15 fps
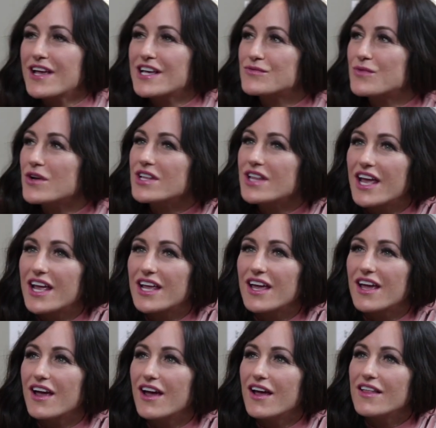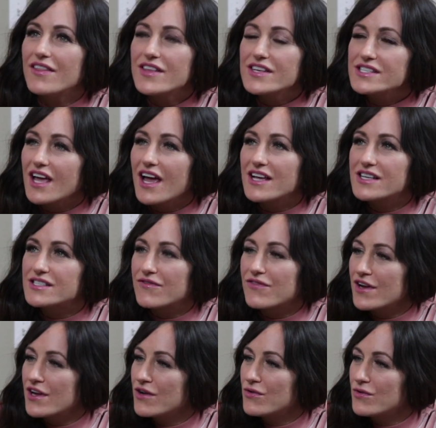because we were like, this guy is the
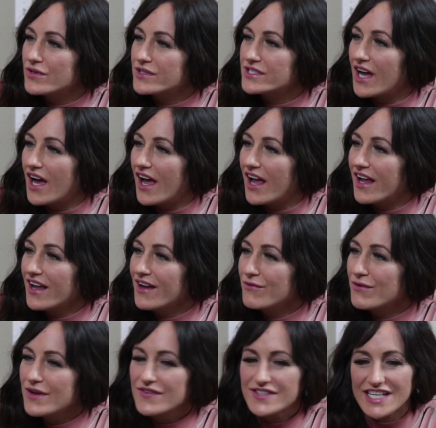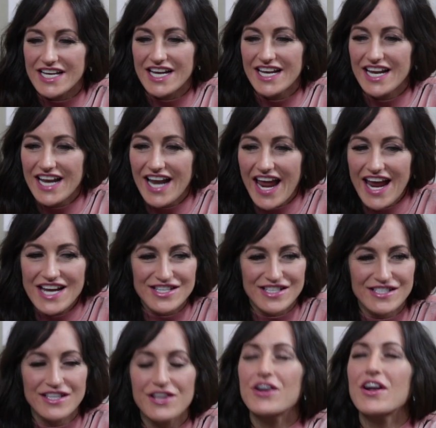freaking coolest guy we've seen in
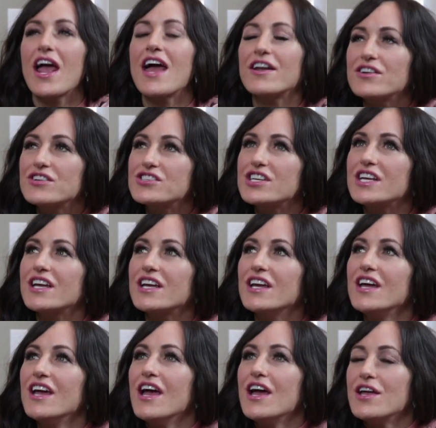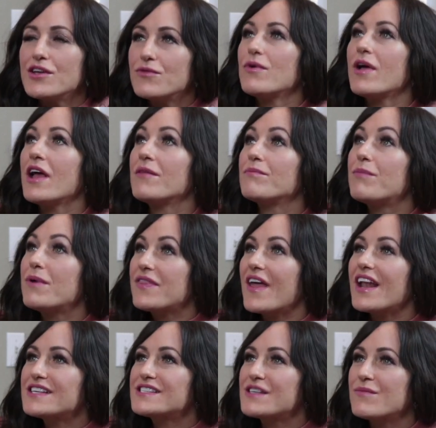ages, and your energy, but
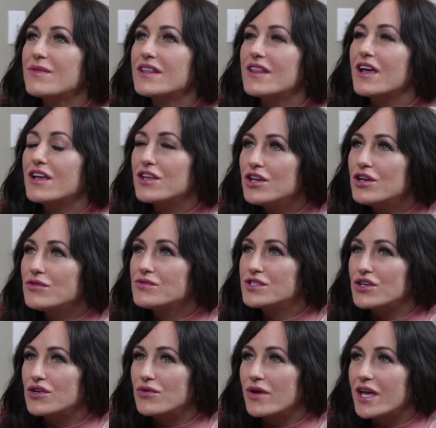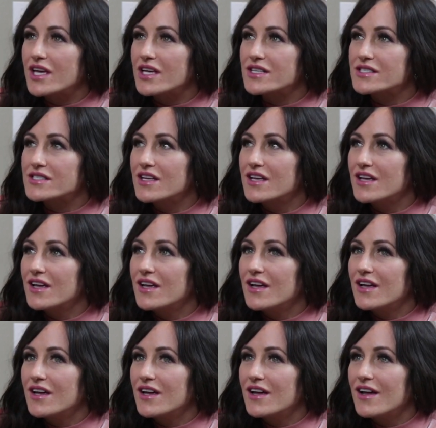that is something that you do, is
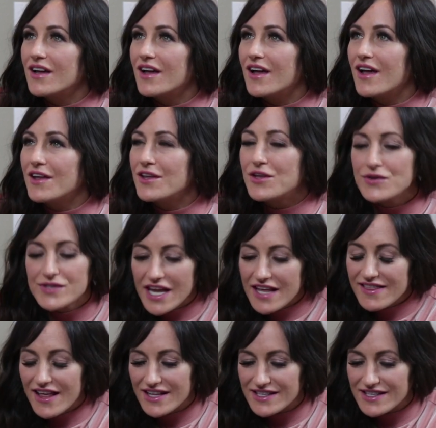you take